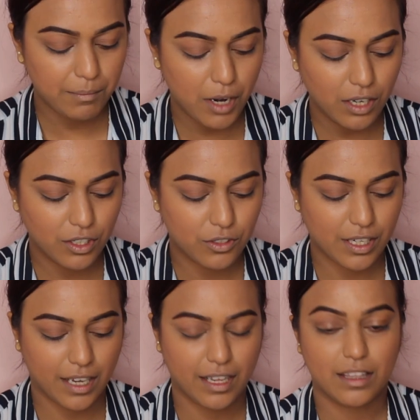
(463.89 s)
I'm not
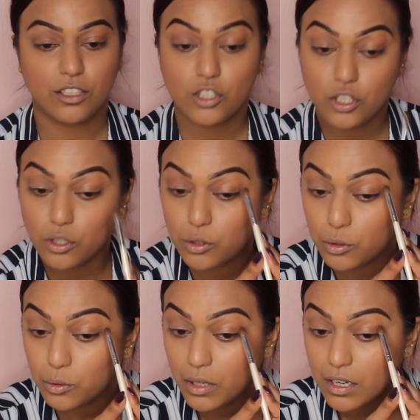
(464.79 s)
using anything
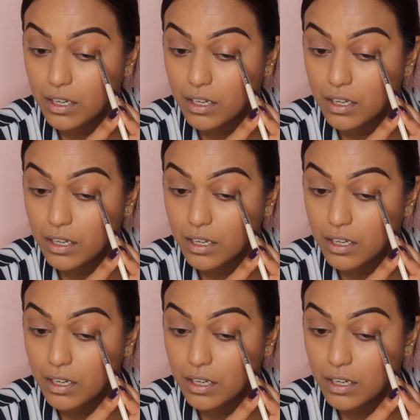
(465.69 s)
too